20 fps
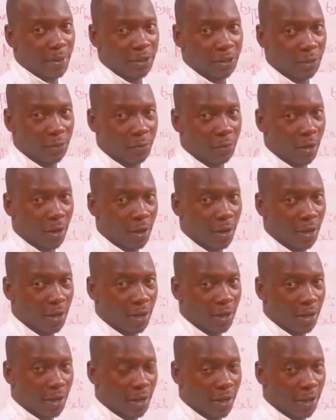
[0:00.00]
particular
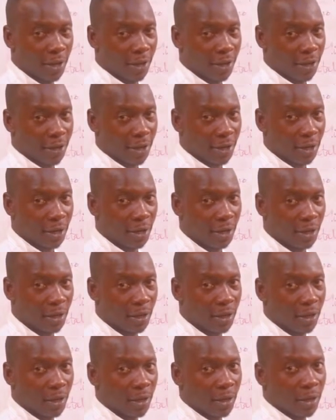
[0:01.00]
area.
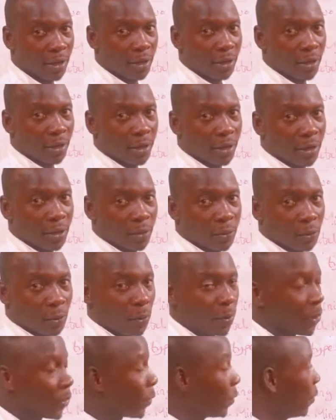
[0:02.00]

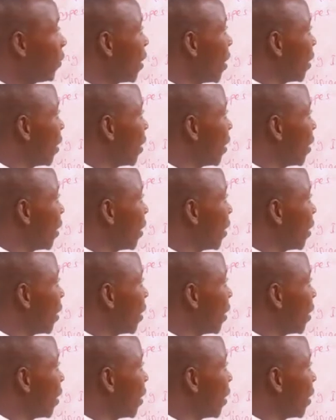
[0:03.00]
So through